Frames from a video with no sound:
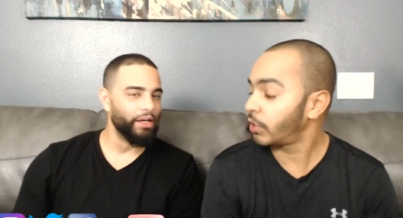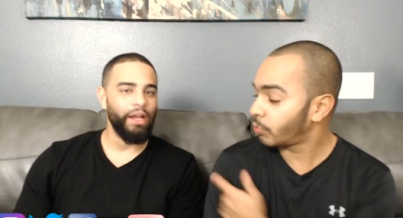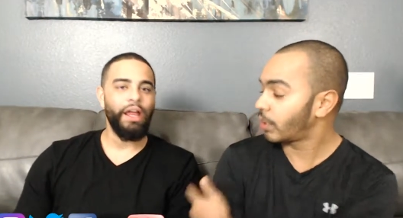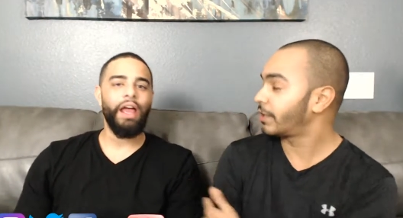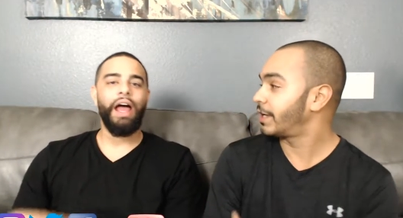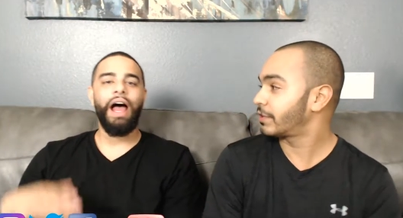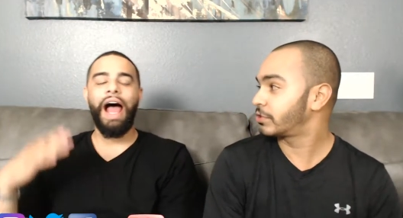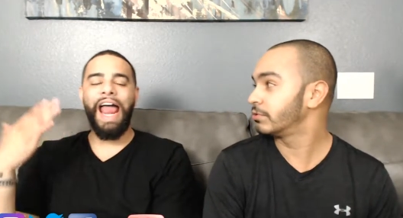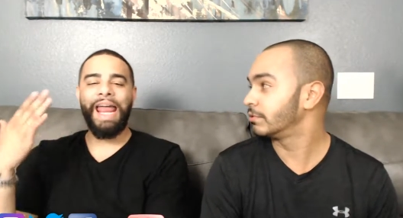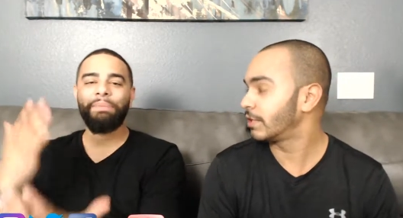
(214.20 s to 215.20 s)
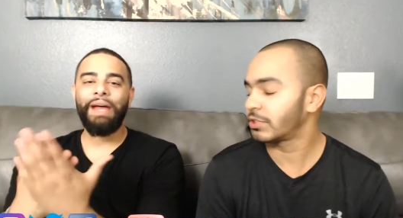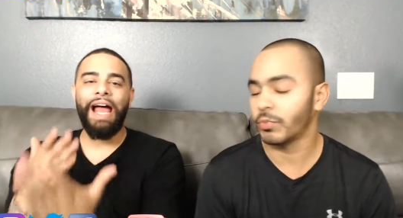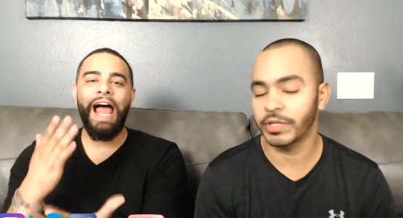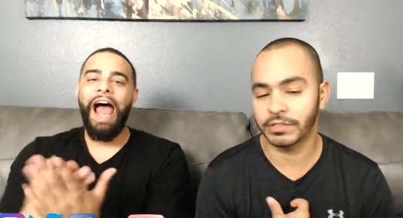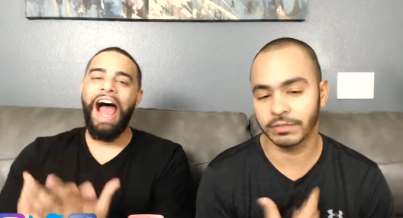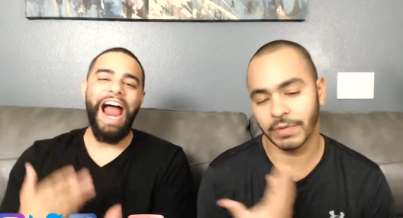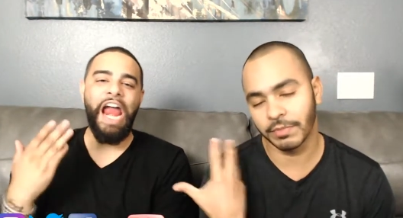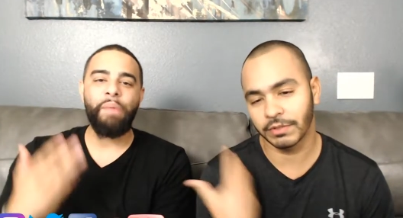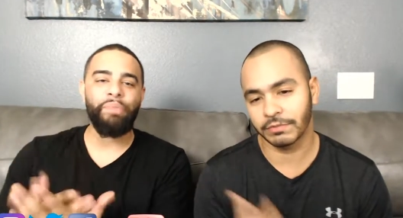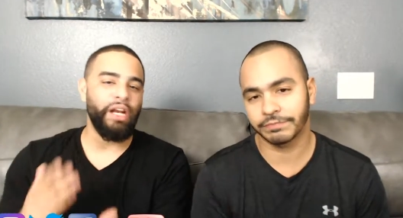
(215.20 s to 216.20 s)
Speaker 1: I want to work on that
Speaker 2: too. I am. That's a weakness of mine.
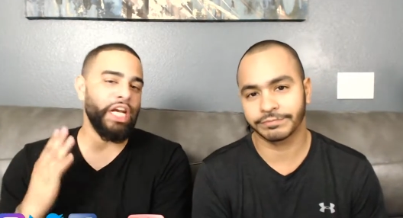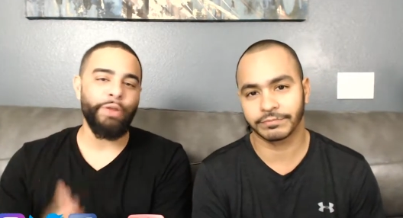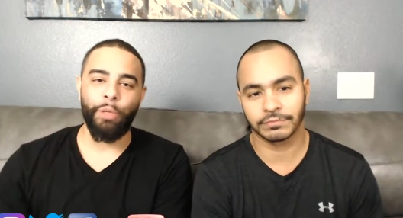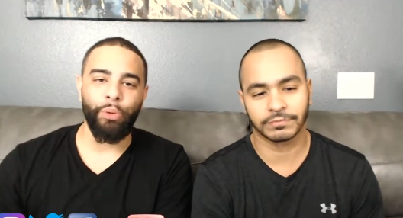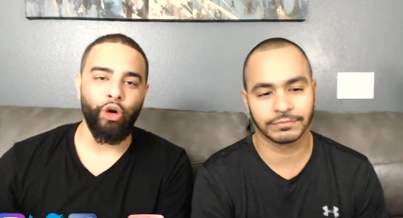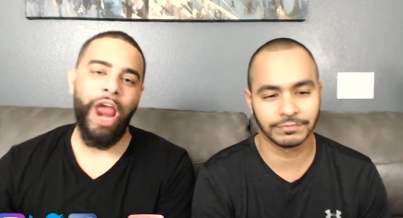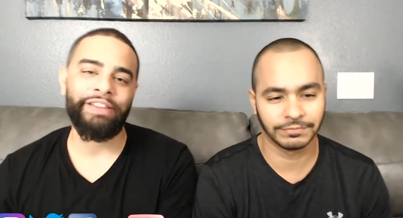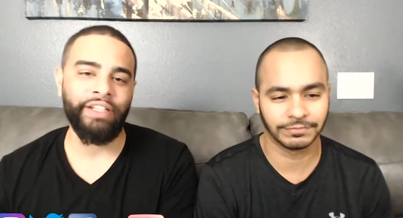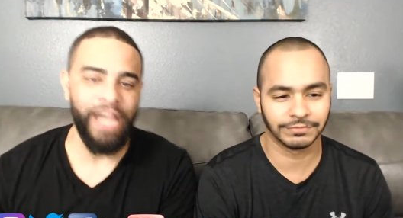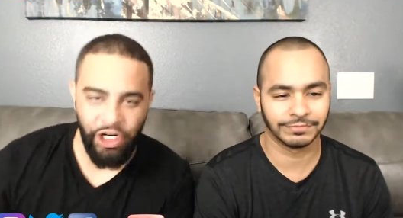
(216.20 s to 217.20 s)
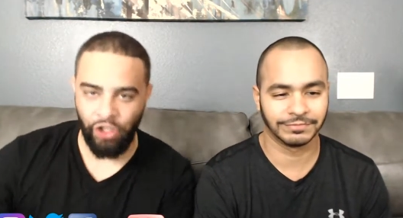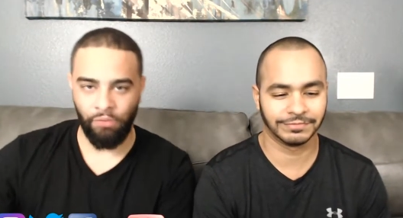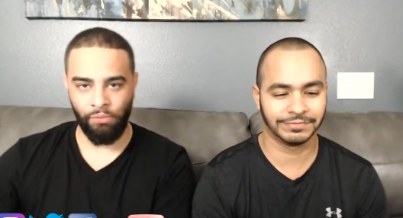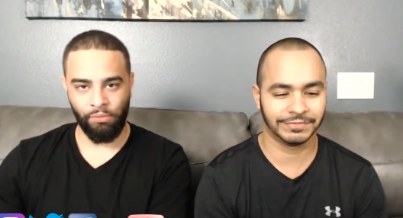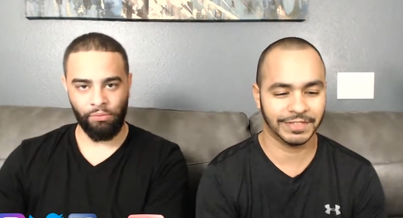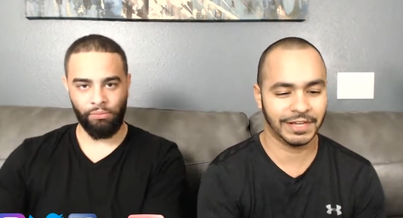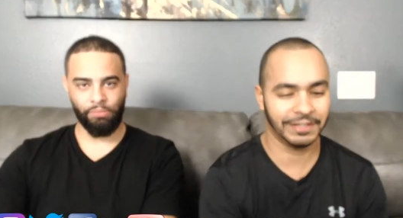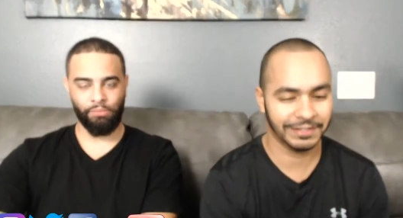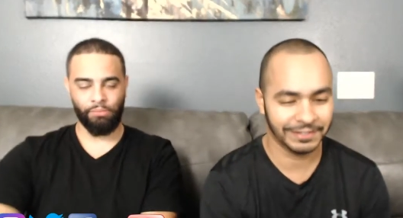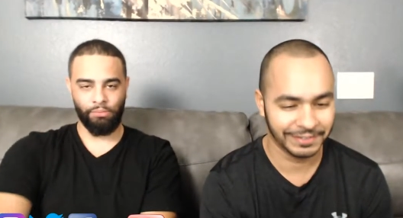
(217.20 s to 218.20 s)
I am the leader of the procrastination.
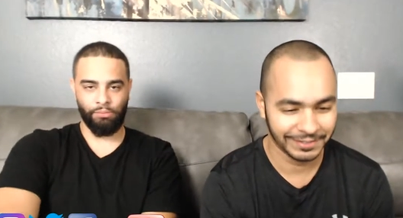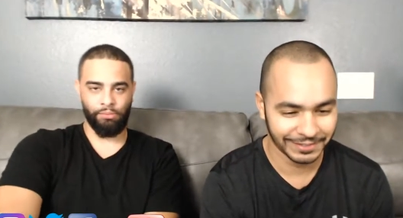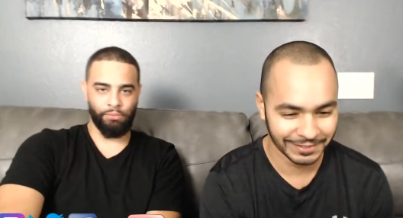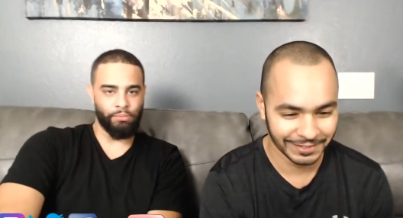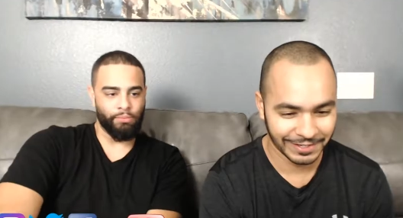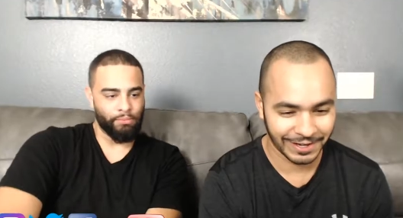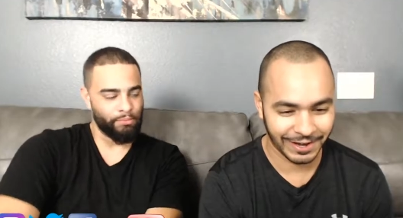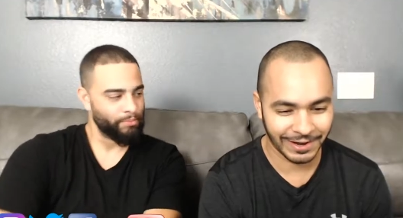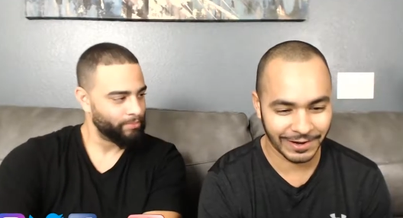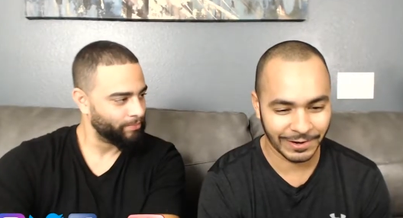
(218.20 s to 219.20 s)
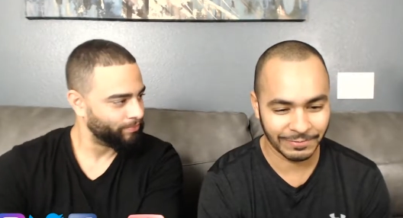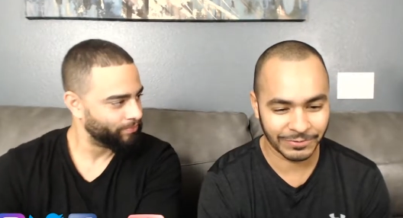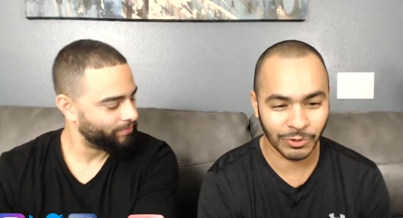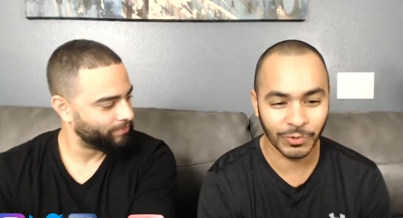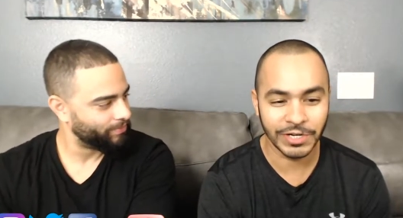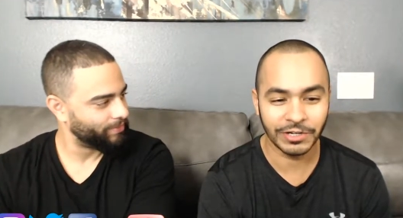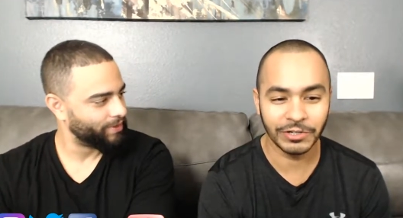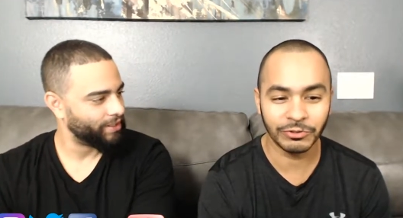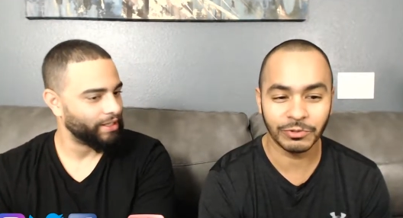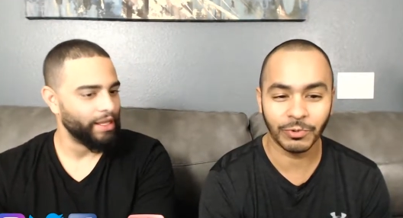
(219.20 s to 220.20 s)
Speaker 1: Yeah. Uh, so what are you
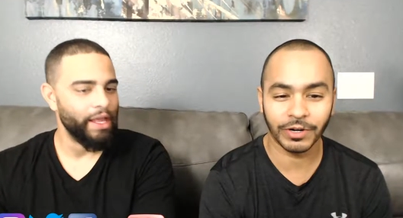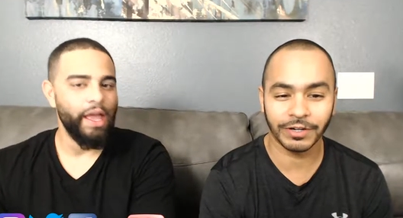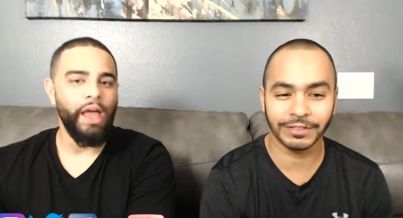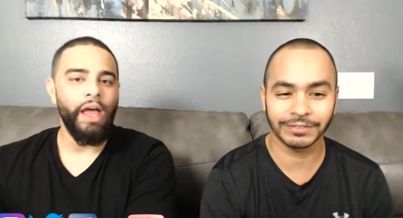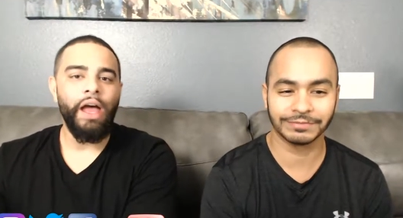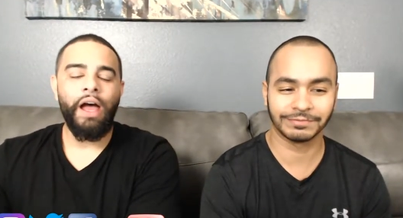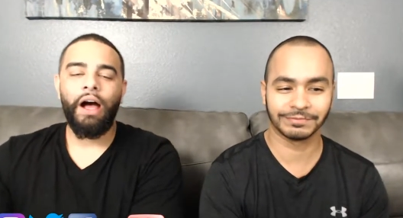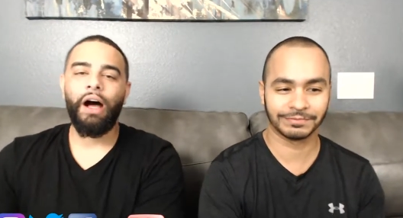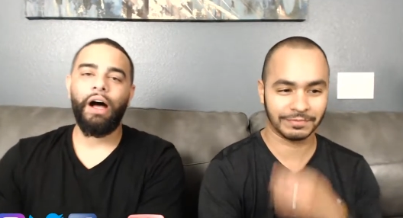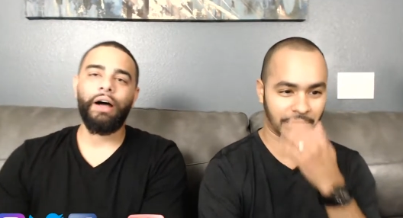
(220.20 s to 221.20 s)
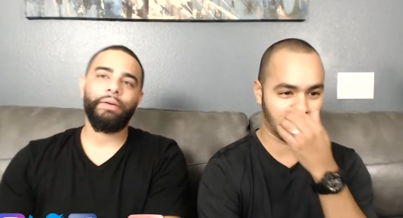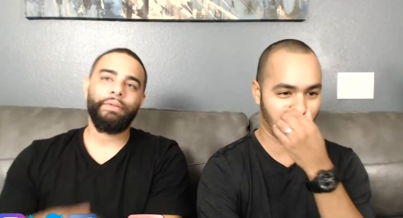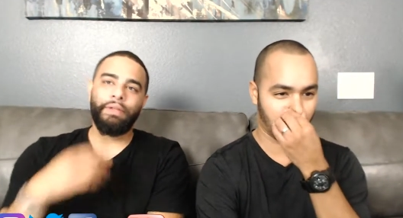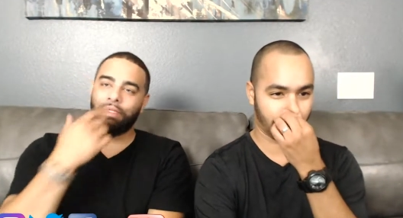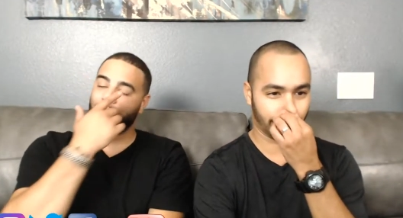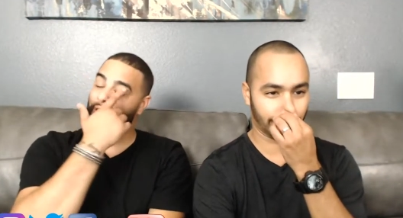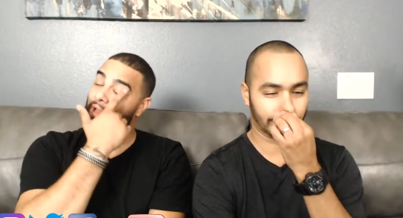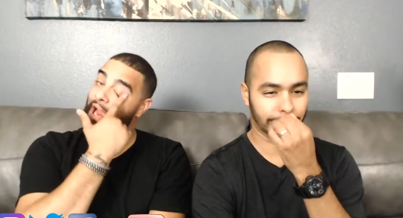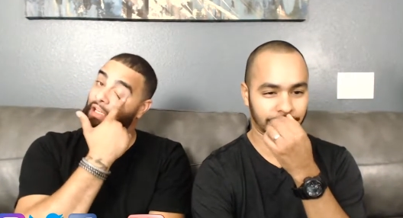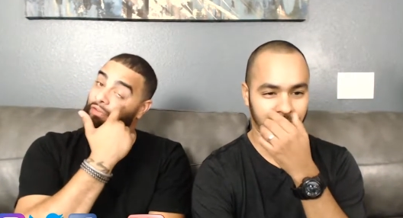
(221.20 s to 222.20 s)
gonna do to work on it?
Speaker 2: Uh,
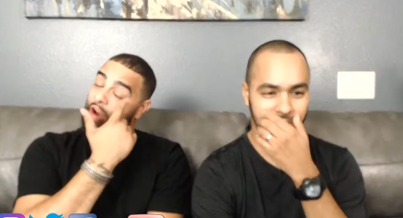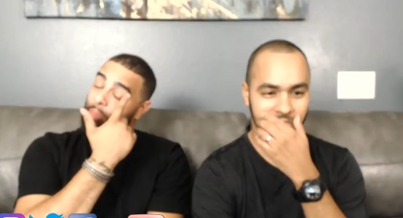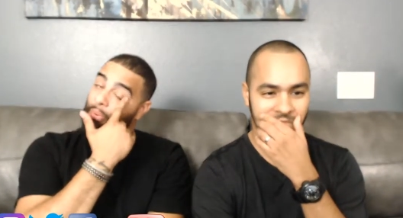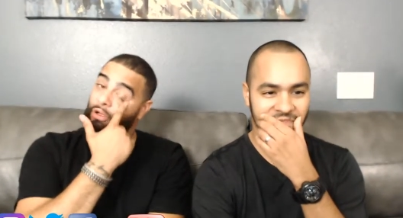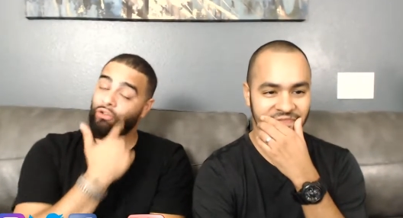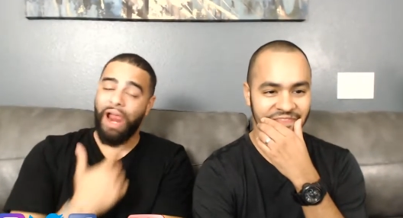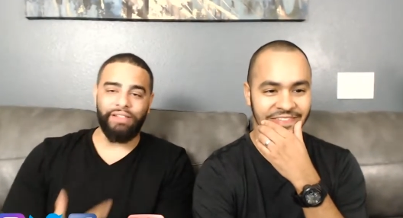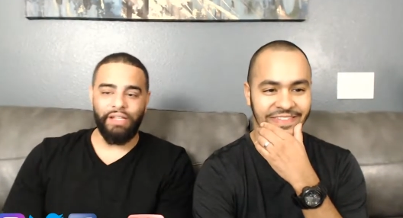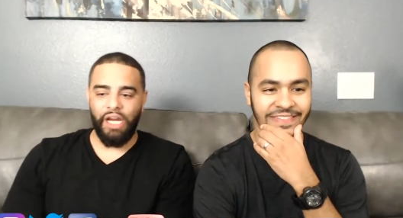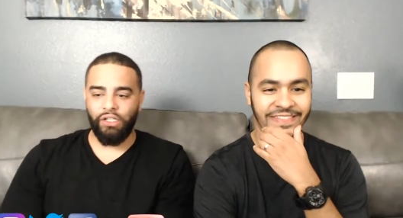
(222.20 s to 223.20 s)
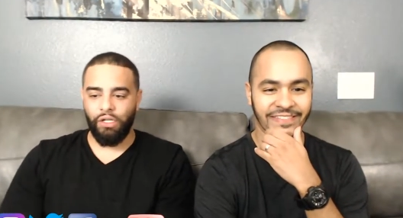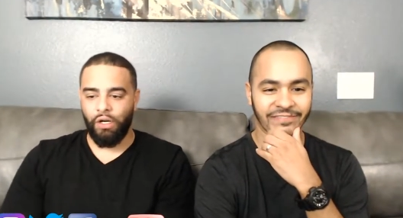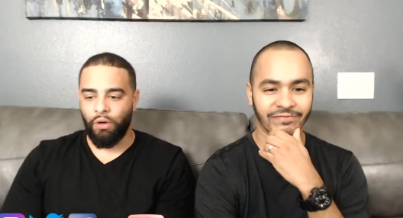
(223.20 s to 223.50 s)
as far as procrastination